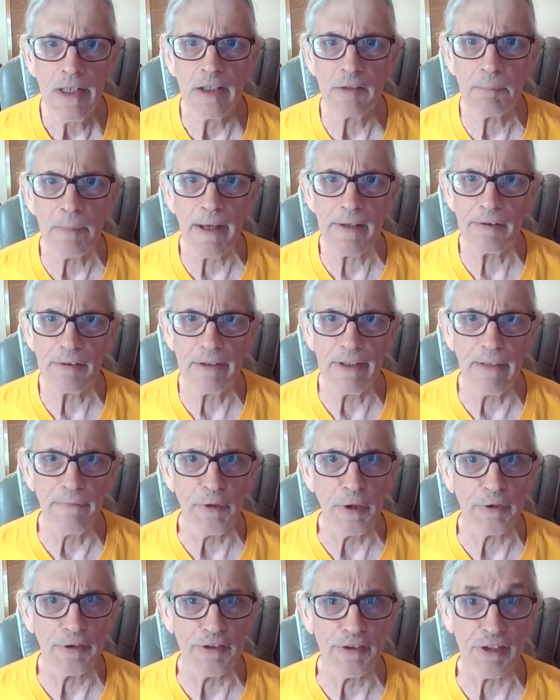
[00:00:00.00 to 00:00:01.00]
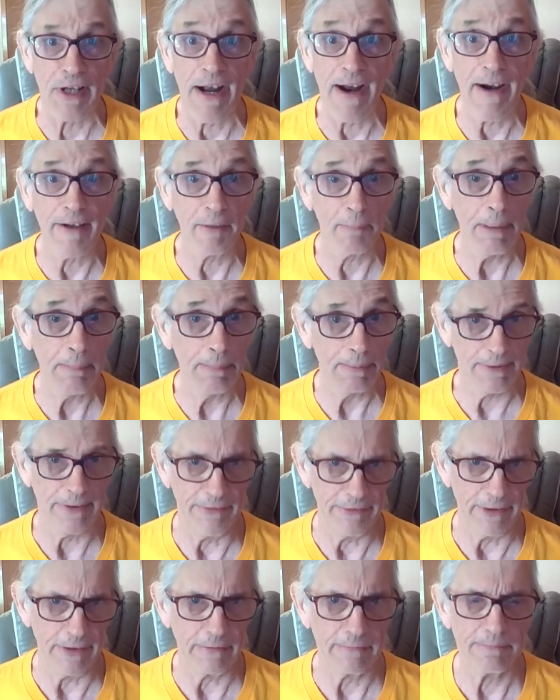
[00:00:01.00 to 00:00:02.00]
especially if you're desired to be
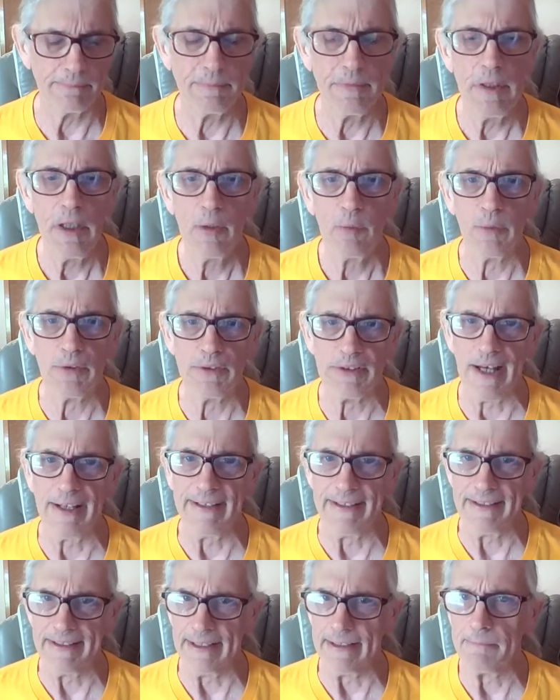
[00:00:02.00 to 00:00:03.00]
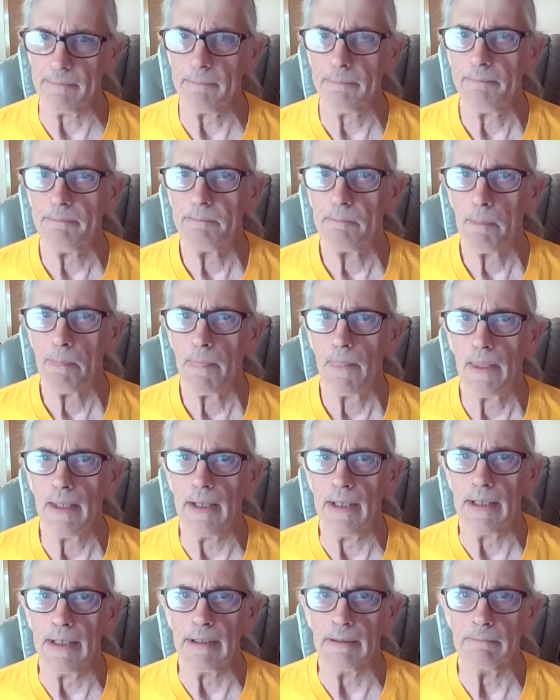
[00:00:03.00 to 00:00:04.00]
pleasing, which I did.
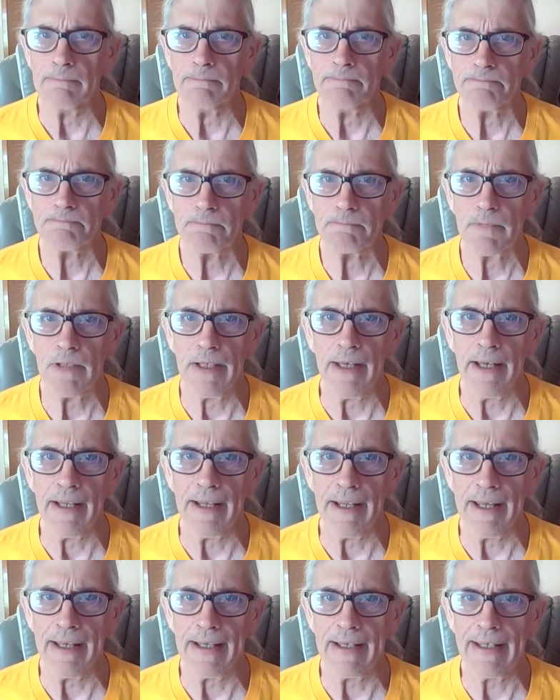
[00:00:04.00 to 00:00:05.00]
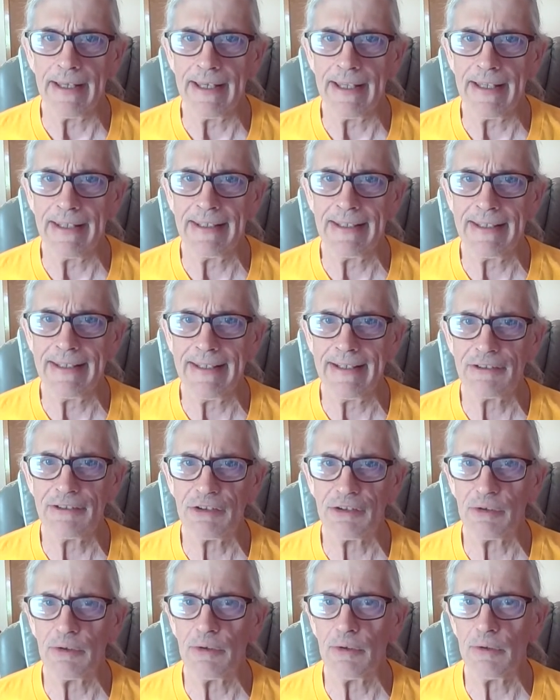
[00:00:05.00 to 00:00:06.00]
And it
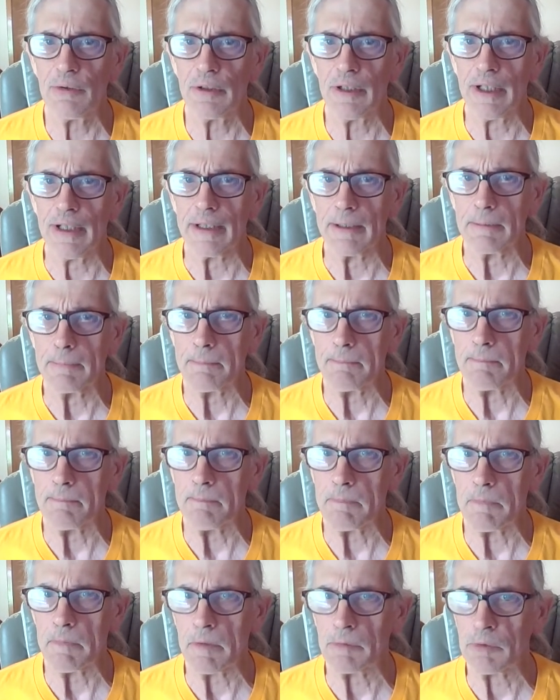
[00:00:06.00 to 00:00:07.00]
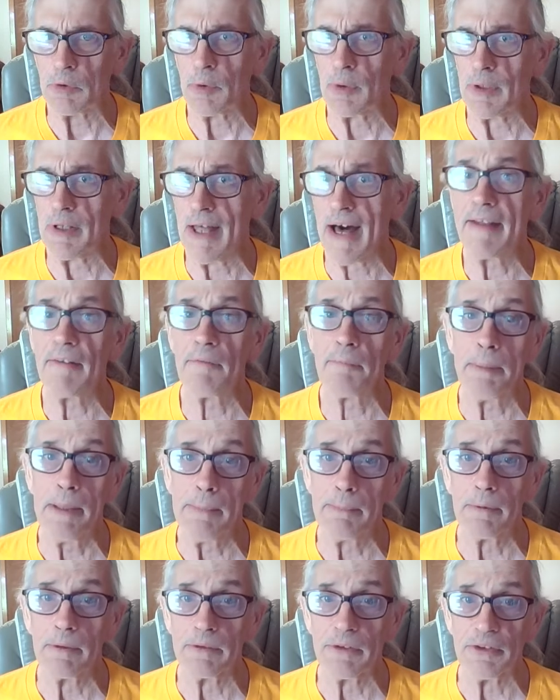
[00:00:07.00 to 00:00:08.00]
leads to a lot of
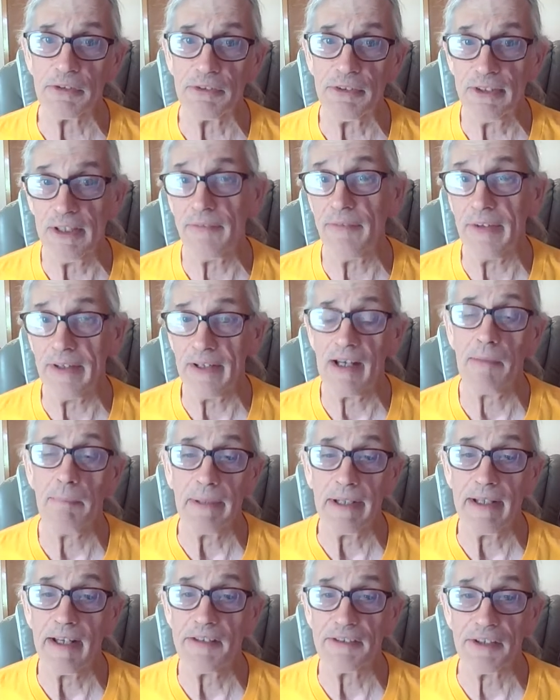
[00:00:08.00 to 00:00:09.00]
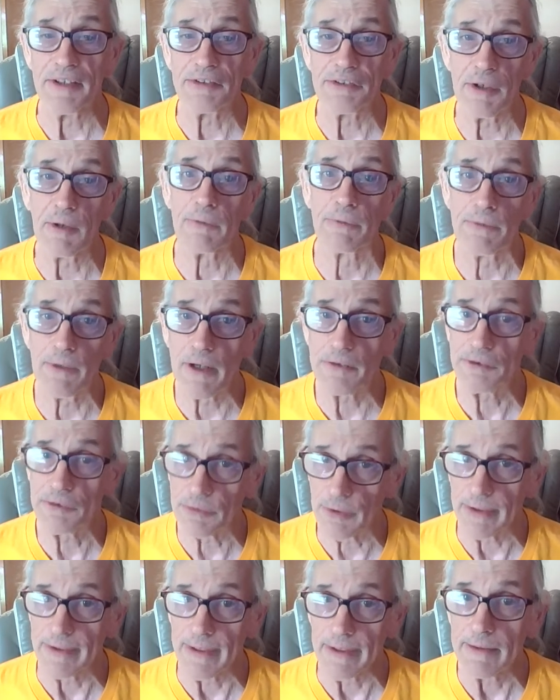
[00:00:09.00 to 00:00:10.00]
people just giving up because they're so
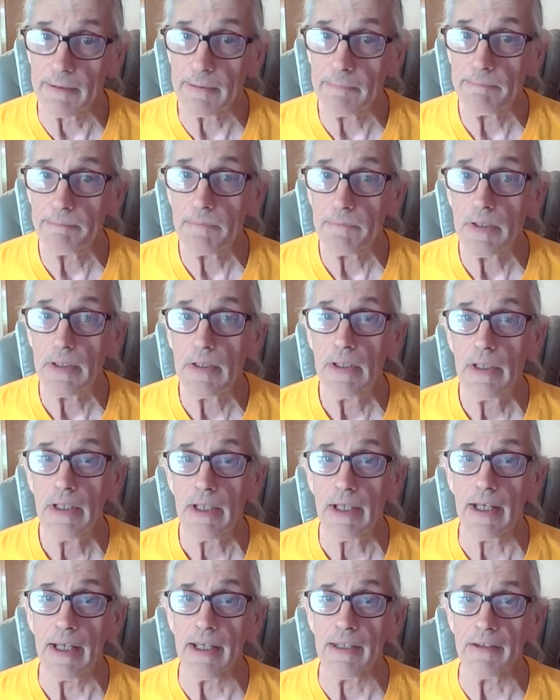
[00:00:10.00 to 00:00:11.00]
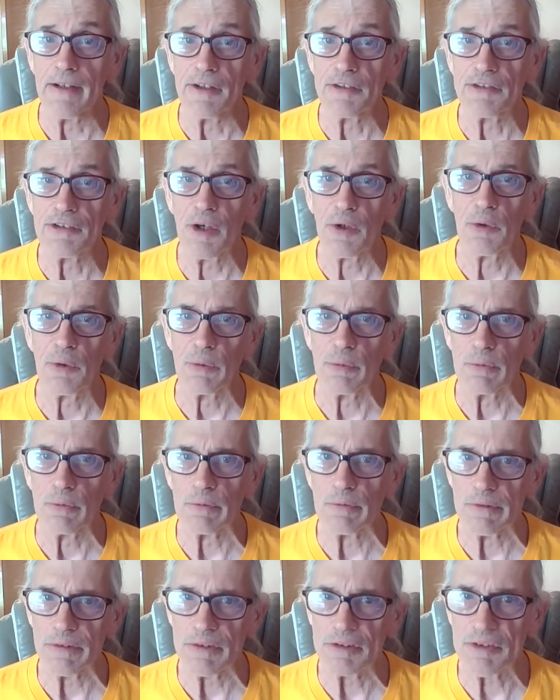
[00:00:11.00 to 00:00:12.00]
frustrated and they're so
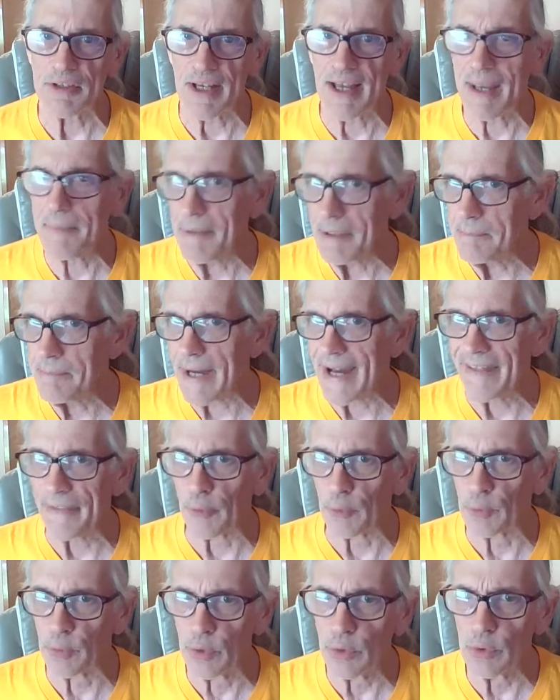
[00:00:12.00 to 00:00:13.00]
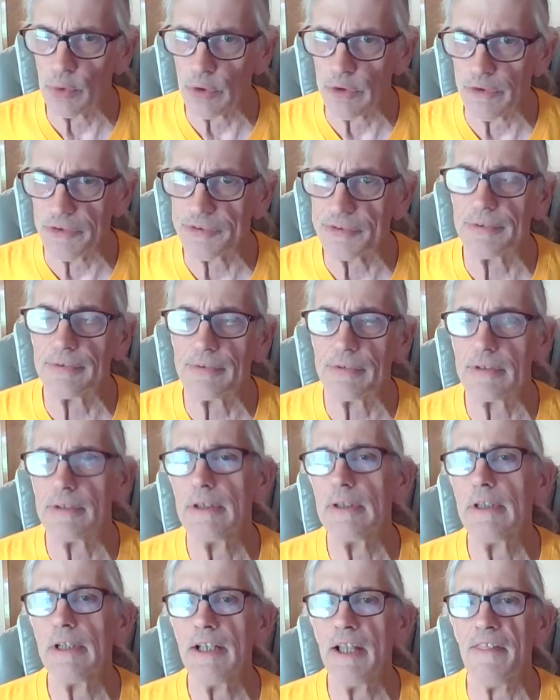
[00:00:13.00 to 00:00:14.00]
stymied by the rules
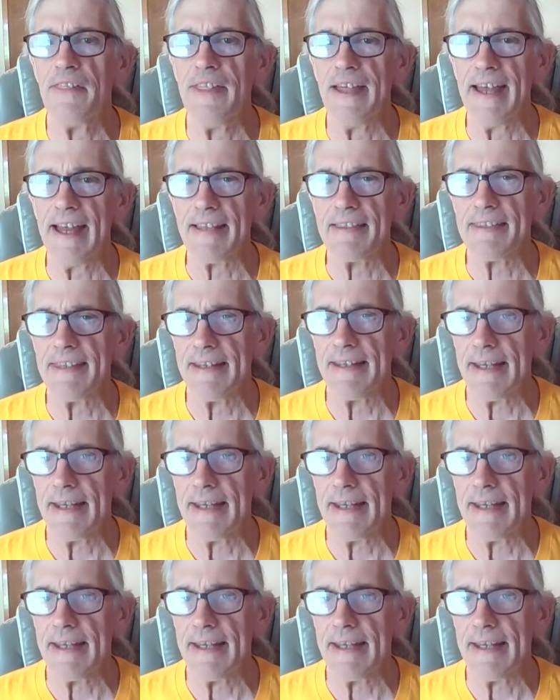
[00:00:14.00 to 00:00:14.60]
that